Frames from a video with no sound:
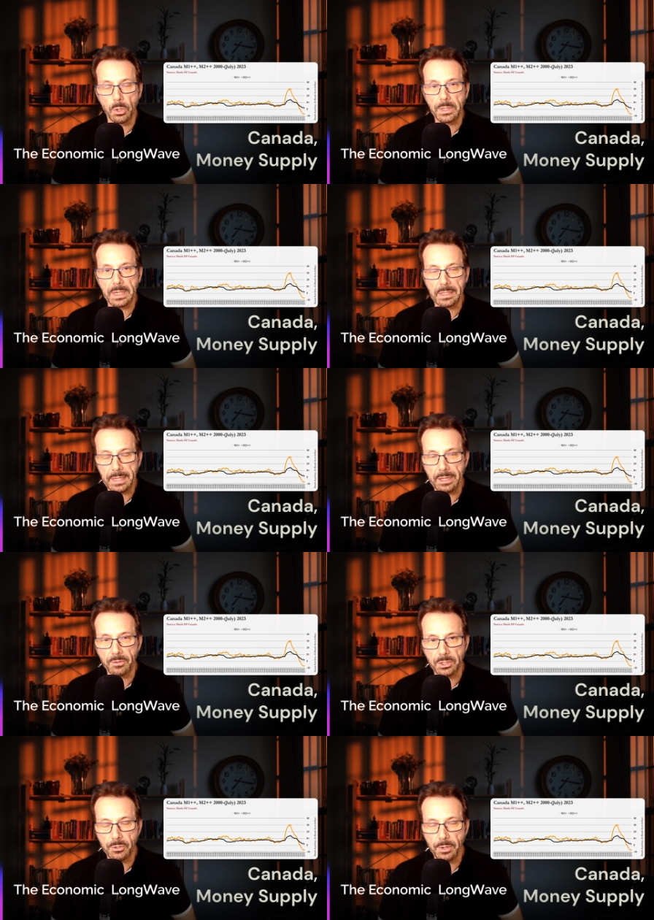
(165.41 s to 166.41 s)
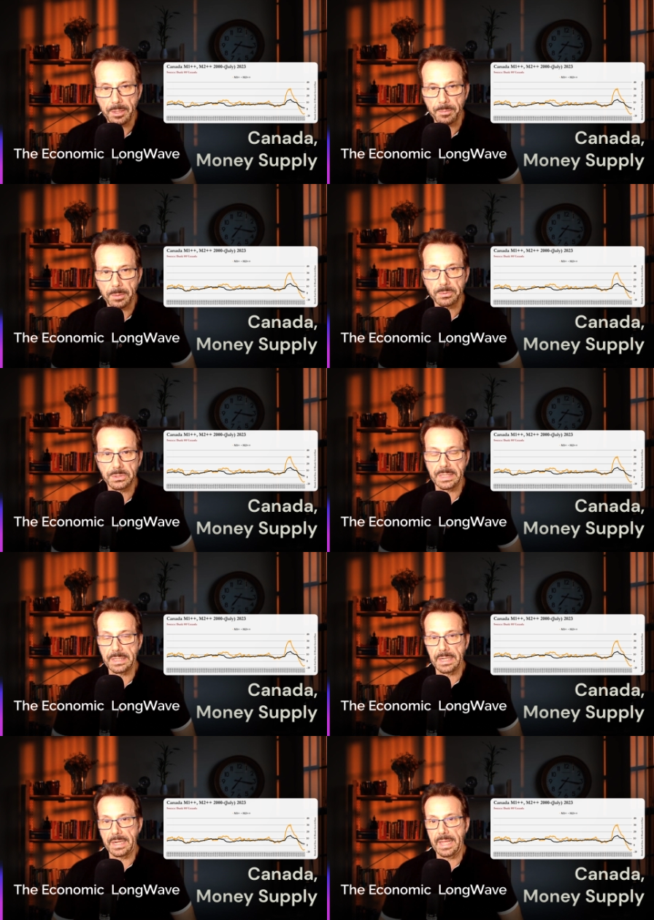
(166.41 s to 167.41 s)
Don't allow a credit bubble
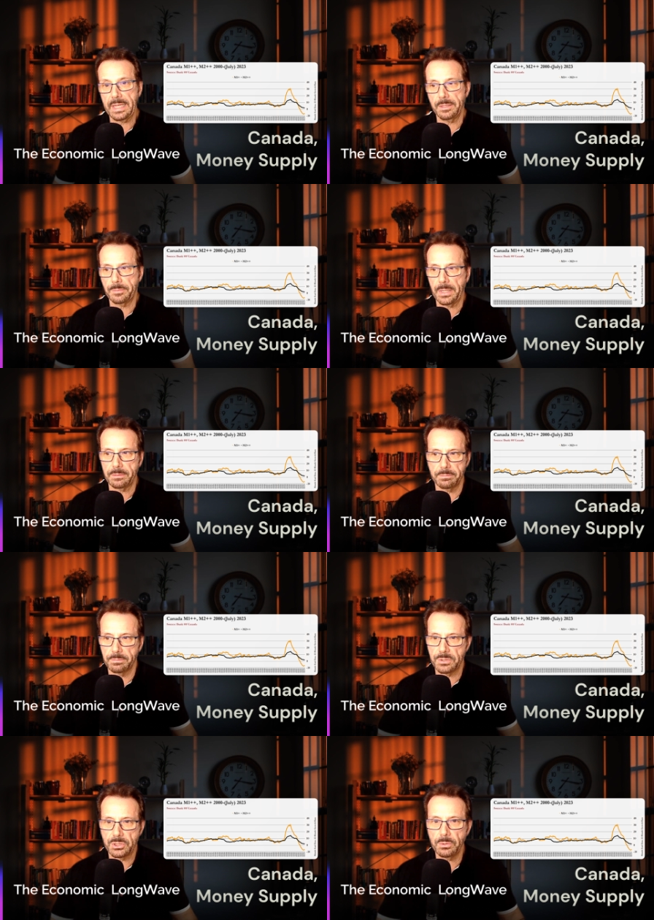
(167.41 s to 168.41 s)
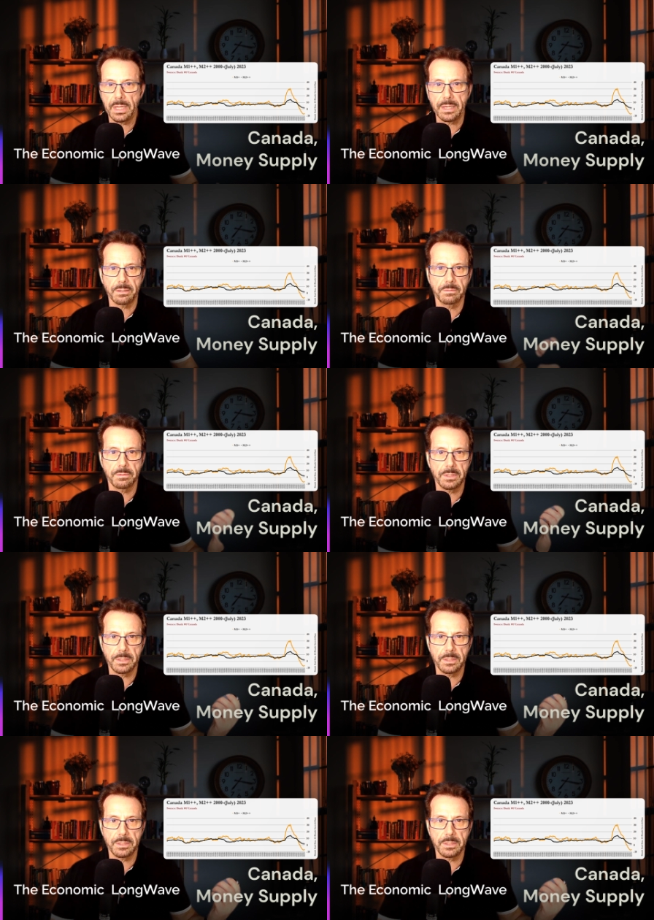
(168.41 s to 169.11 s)
to get out of hand, but it's too late.